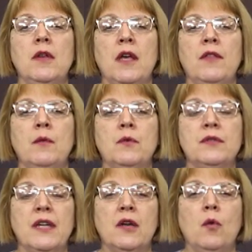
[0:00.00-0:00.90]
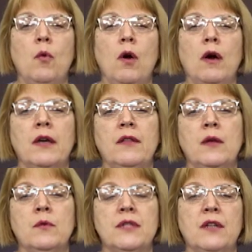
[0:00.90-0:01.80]
and then we'll take a walk and they
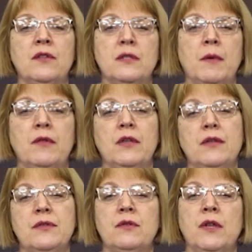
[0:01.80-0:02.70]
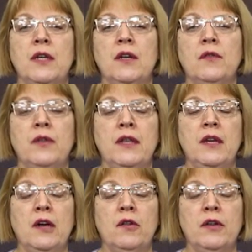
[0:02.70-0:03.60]
will tell us about the history of the
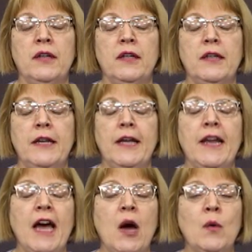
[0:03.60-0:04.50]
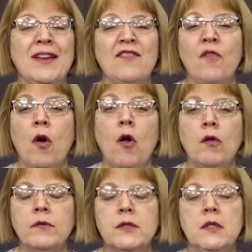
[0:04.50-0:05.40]
era and how it evolved